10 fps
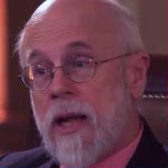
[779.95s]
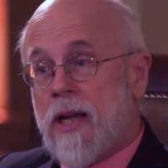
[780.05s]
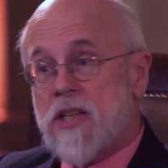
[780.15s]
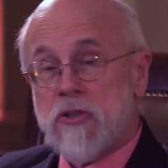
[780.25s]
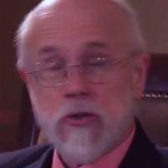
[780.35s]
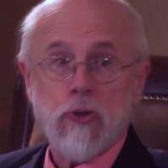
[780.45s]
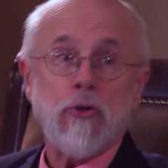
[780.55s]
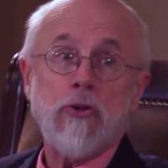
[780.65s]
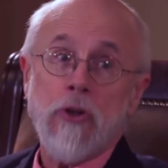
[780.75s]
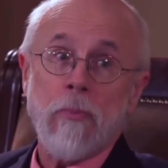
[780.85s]
it's
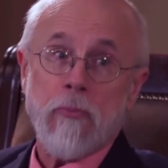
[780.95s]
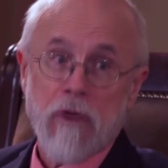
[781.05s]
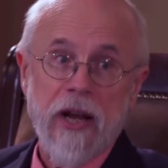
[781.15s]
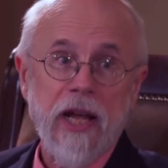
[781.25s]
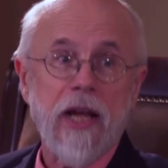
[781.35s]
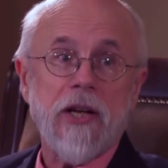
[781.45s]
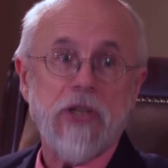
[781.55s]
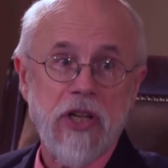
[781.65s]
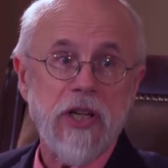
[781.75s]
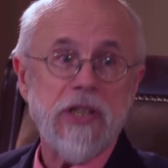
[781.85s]
due to breaking
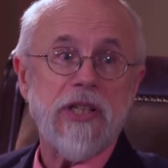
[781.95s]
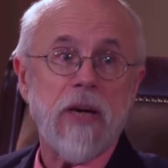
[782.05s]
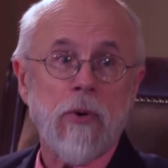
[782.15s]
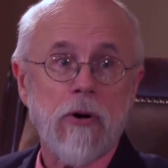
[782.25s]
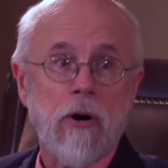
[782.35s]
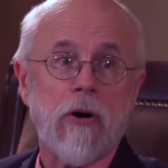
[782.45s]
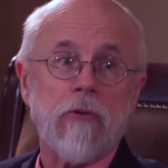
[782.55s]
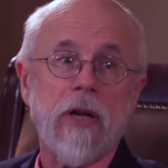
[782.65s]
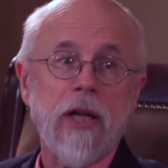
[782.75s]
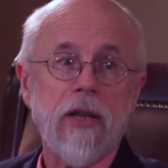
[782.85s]
genes that were
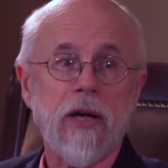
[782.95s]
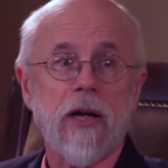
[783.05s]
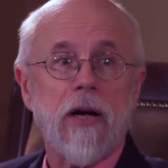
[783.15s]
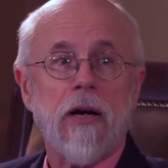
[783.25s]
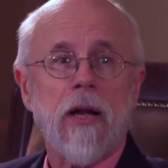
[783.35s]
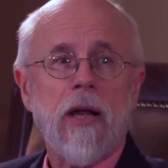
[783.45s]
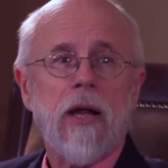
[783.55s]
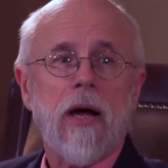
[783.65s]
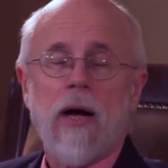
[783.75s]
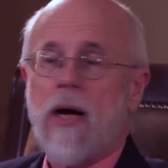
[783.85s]
already there.
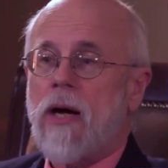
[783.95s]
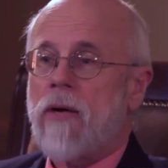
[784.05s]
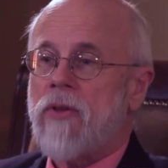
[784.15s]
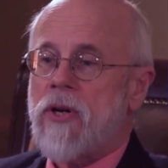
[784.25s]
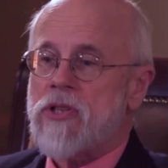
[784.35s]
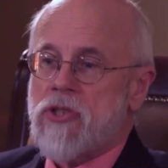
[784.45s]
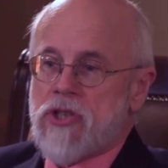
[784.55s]
There's